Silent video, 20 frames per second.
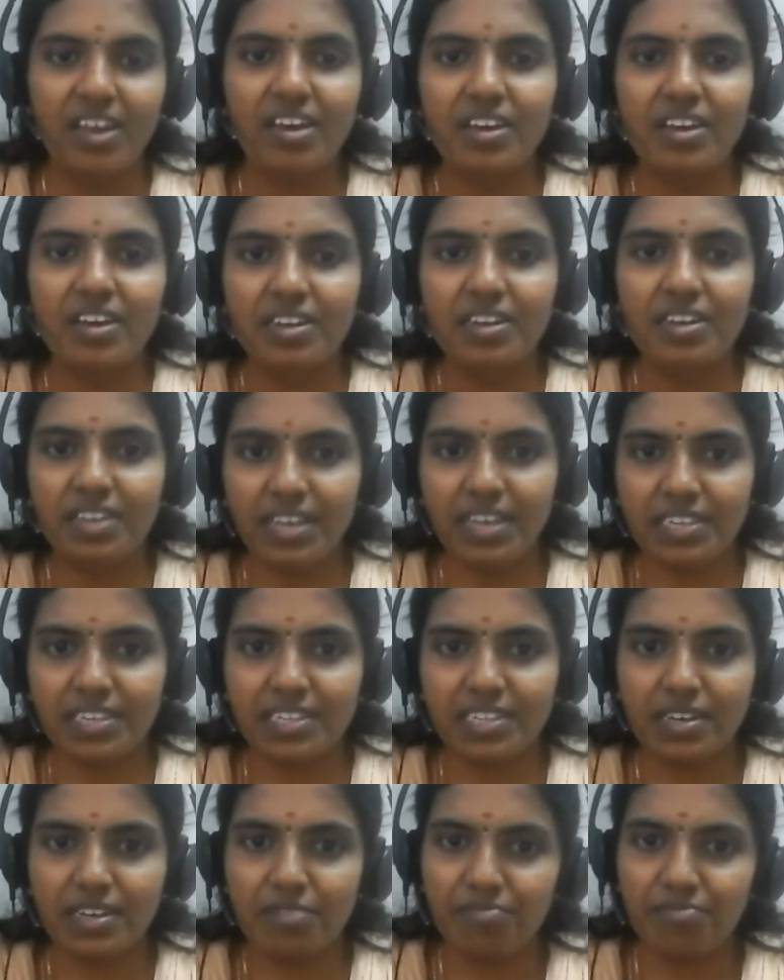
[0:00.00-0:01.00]
He is
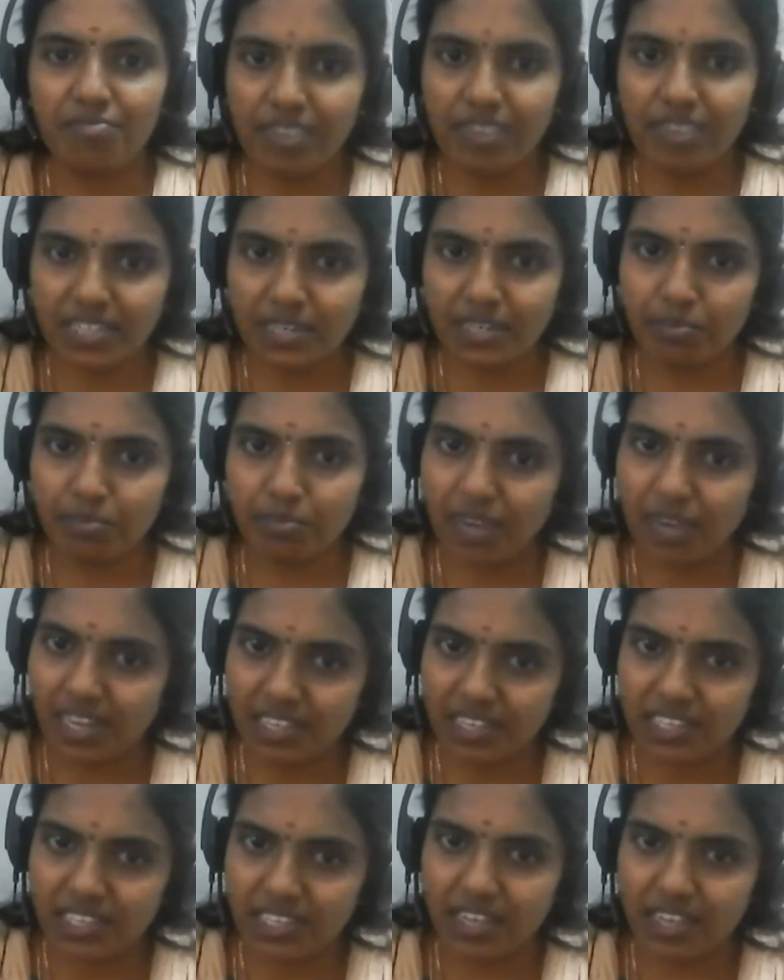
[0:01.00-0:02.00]
the first
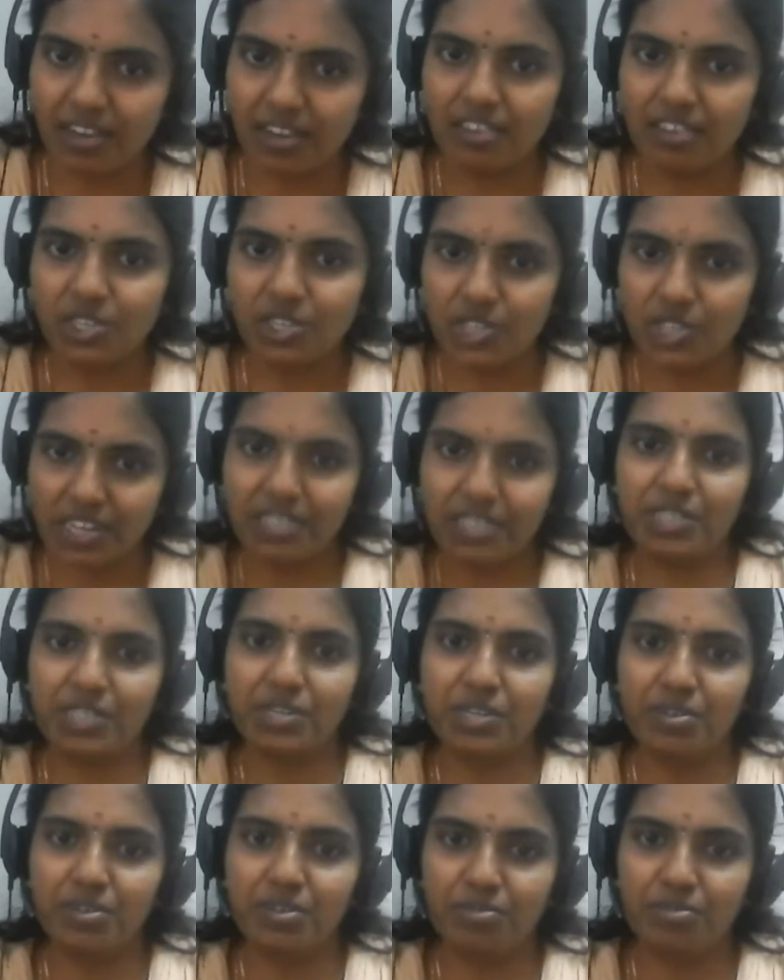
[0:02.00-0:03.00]
Malaysia judge
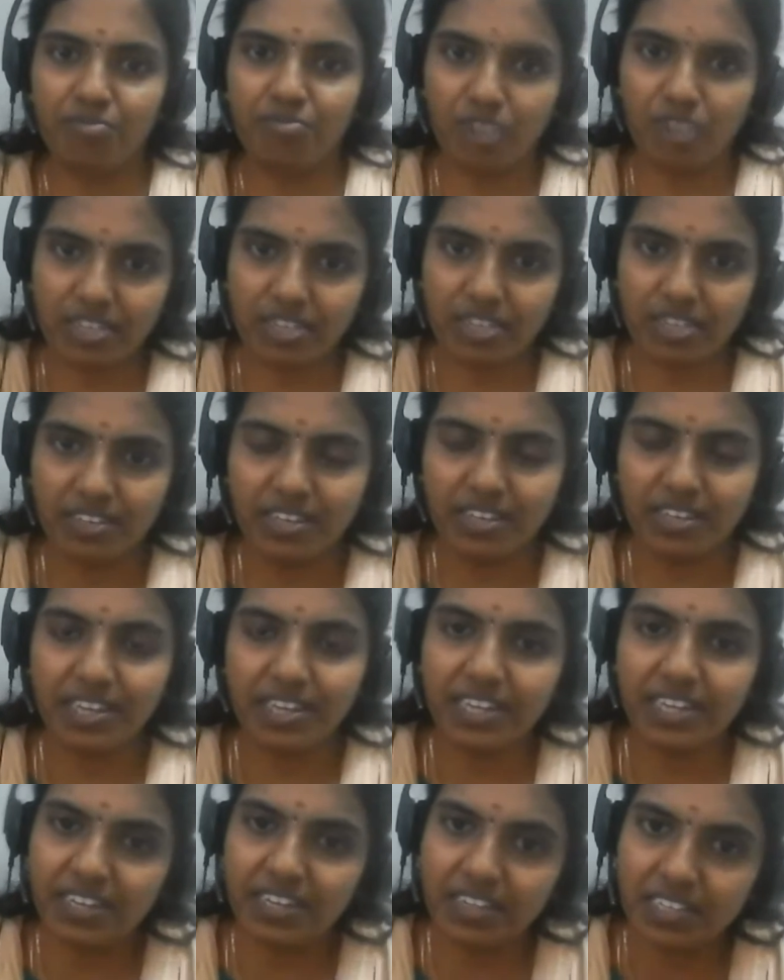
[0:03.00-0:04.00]
for the
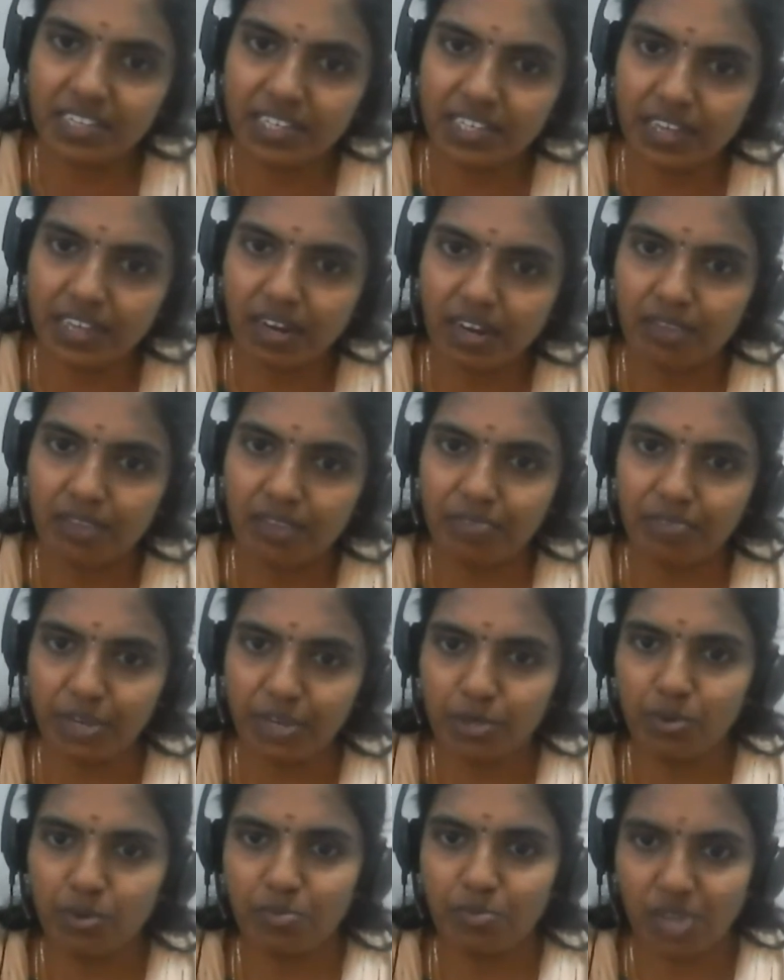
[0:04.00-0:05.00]
International
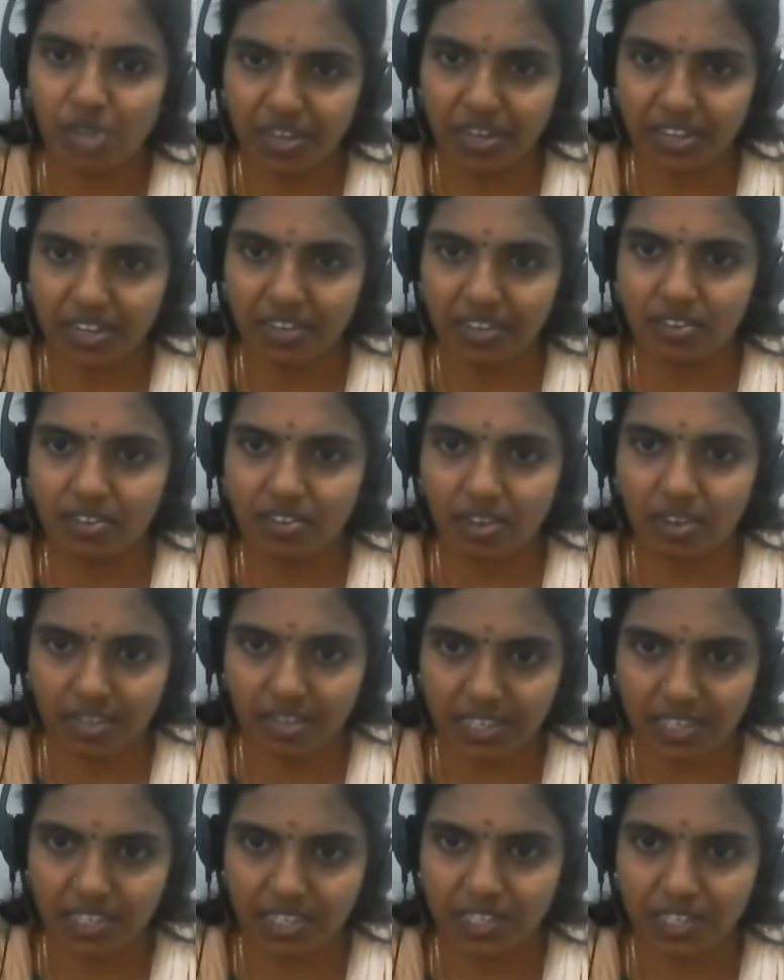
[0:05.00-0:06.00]
Video Blogging
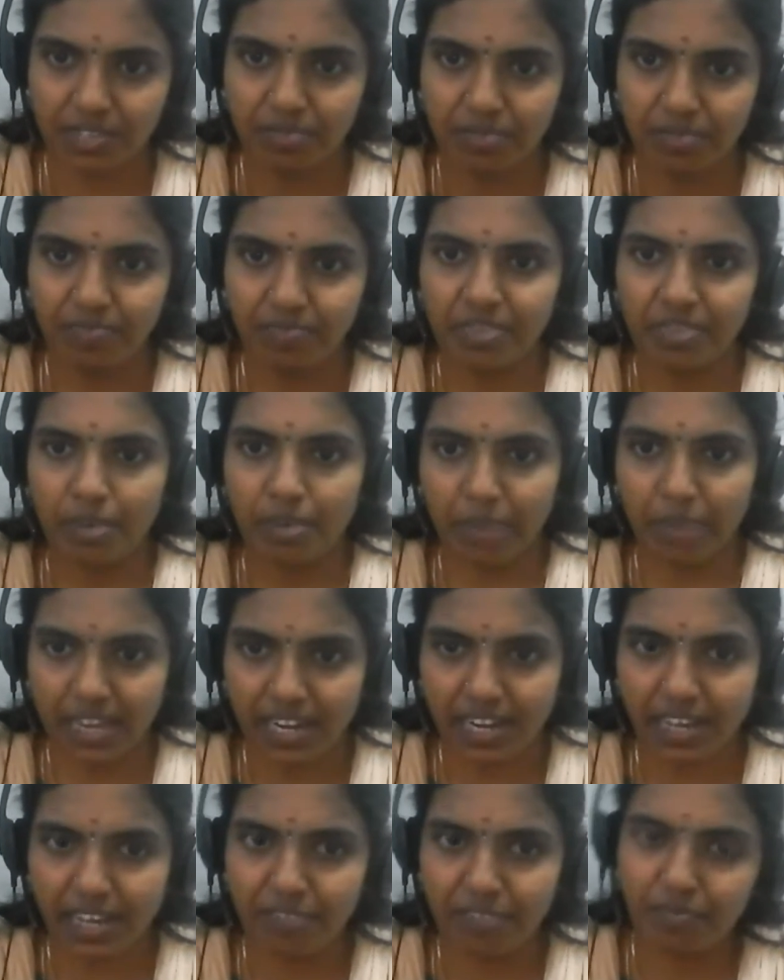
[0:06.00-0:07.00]
Contest, My
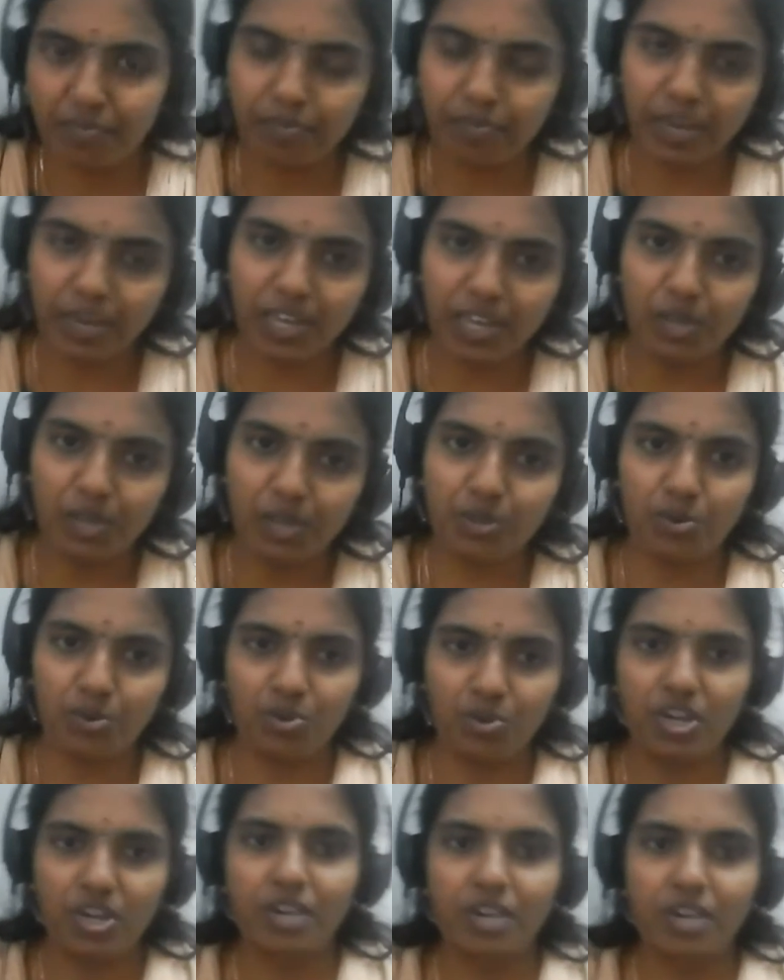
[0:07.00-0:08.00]
Life, My
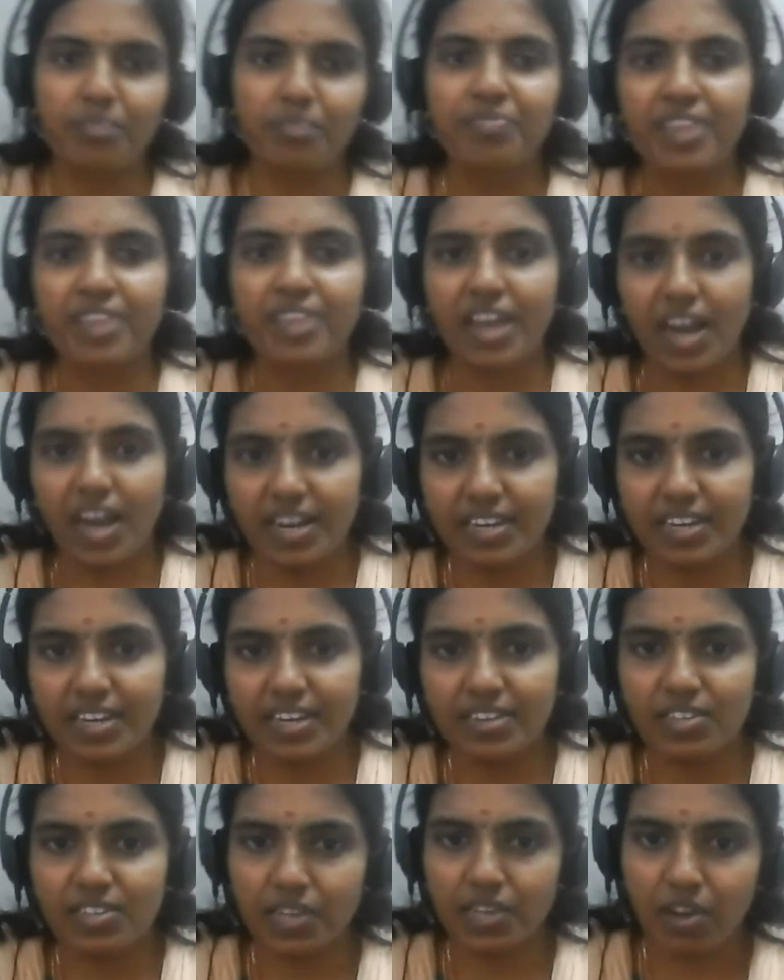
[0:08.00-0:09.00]
Yoga, under
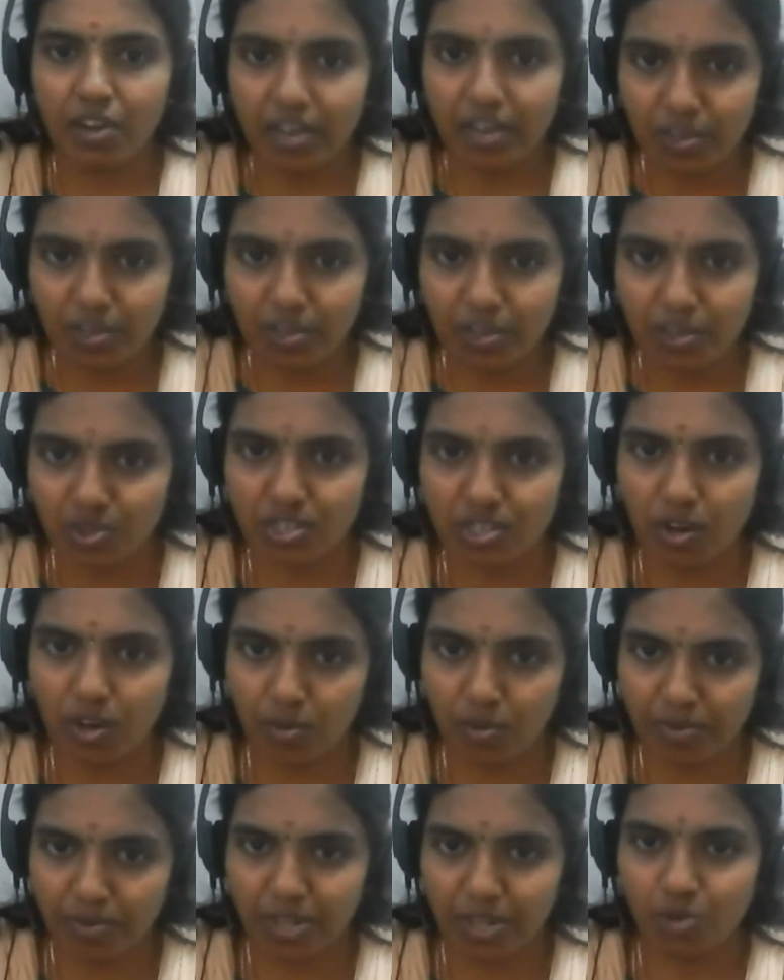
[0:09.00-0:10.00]
the Ayush
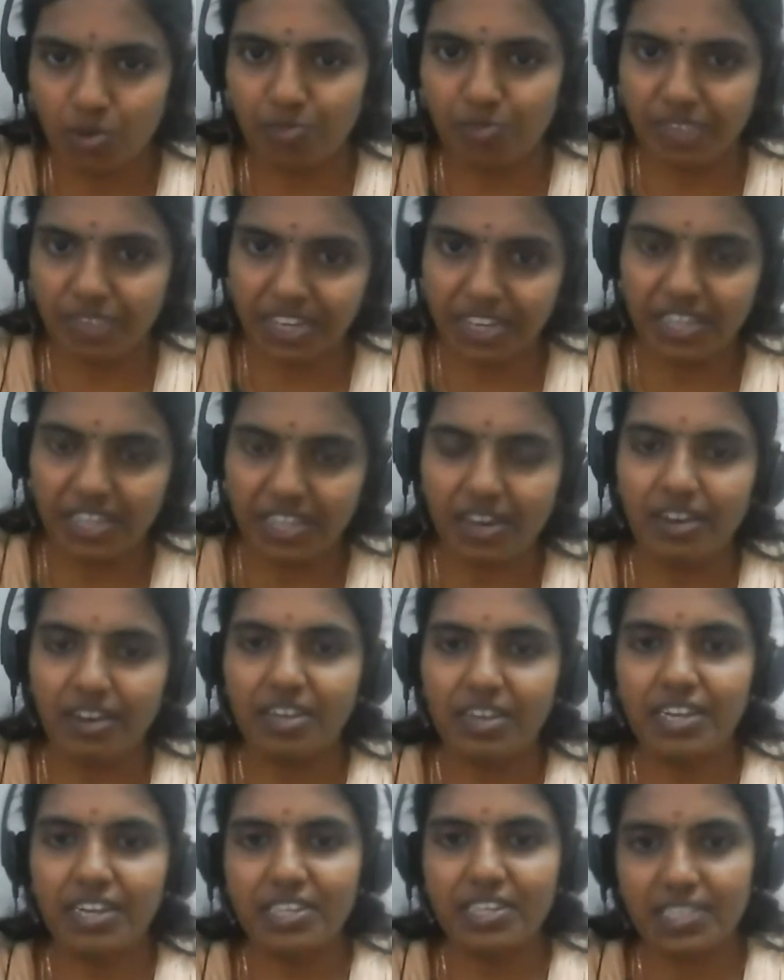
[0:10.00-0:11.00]
Government of India
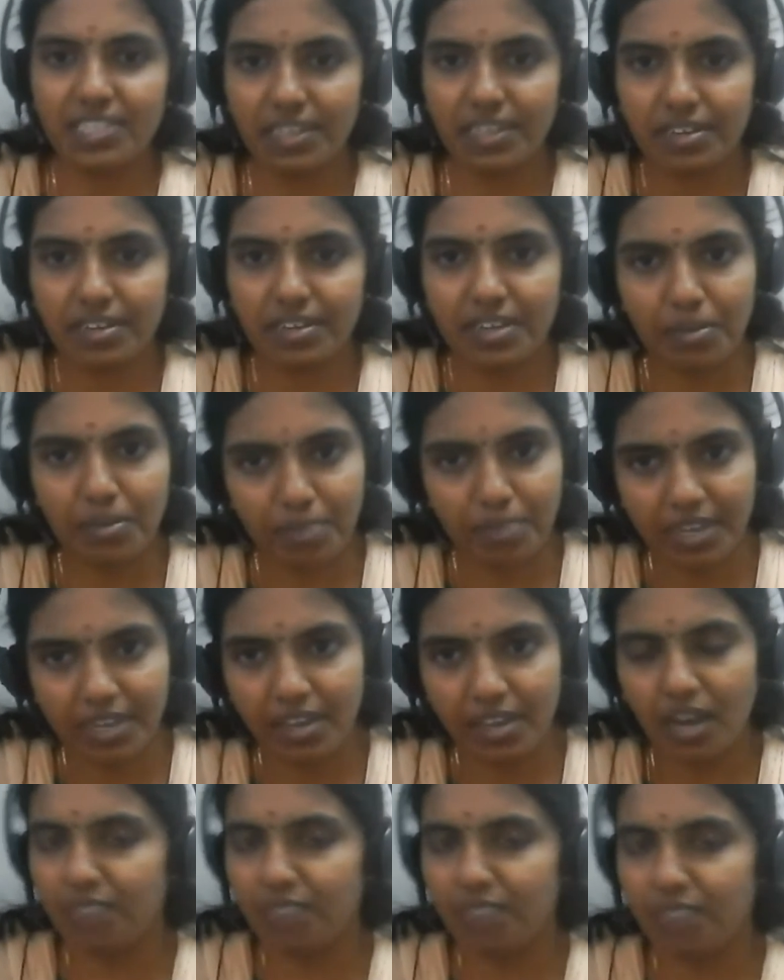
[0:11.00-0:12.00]
initiated by
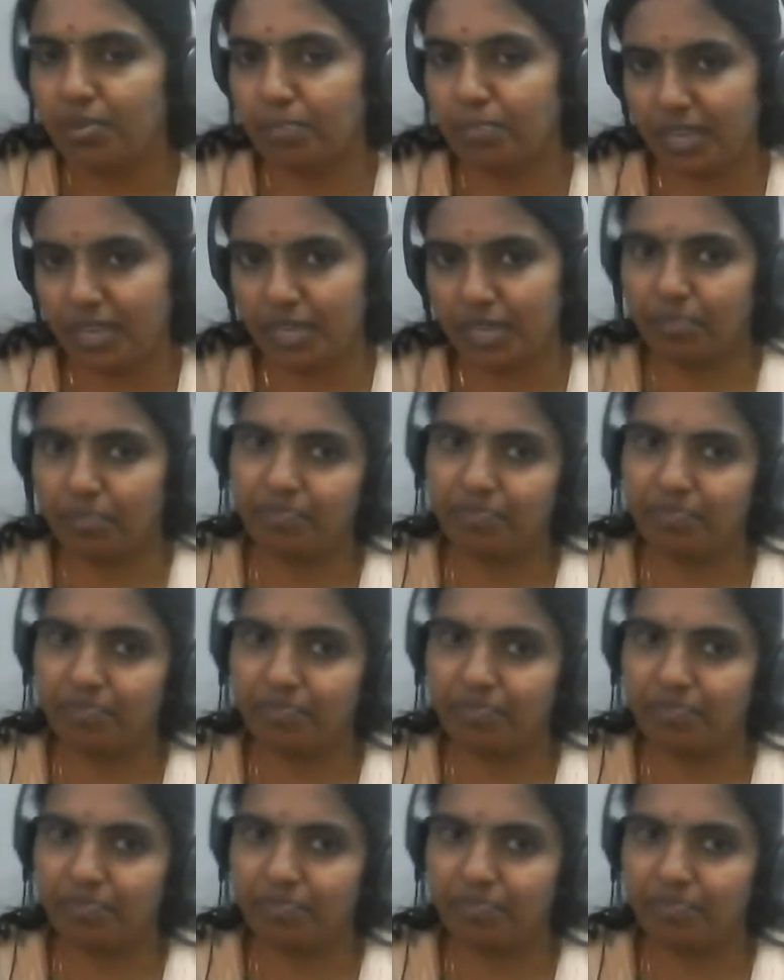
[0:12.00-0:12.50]
our PM.